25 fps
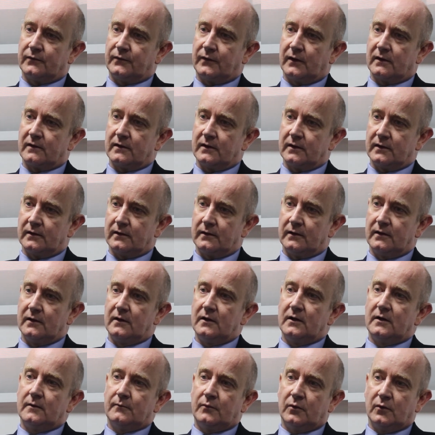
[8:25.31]
foreign
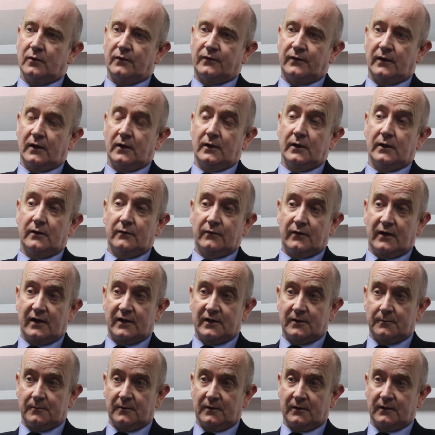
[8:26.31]
portfolio
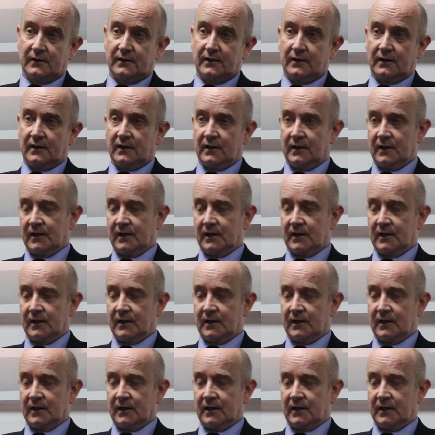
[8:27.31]
investment,